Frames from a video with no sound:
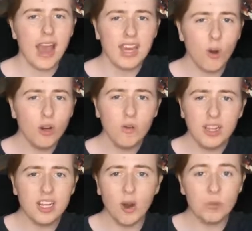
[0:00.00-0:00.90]
and no one
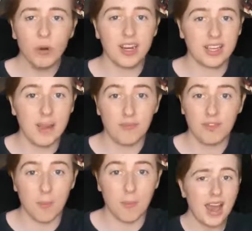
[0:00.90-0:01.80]
really knows where it came
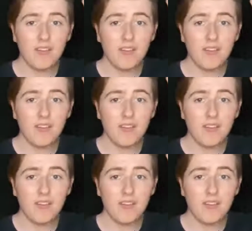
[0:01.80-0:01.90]
from.